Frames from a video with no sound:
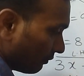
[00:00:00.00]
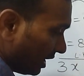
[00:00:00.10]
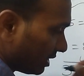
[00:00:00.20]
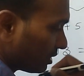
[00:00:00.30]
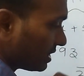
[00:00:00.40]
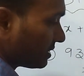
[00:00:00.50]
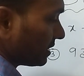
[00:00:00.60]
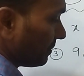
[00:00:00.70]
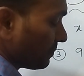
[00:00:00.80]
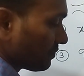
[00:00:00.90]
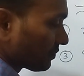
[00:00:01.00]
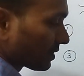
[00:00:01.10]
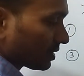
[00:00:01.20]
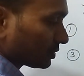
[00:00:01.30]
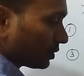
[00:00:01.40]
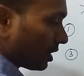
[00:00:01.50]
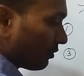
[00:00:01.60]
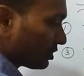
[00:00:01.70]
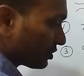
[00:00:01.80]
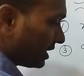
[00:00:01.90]
variable is there. So
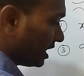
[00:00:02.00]
now we should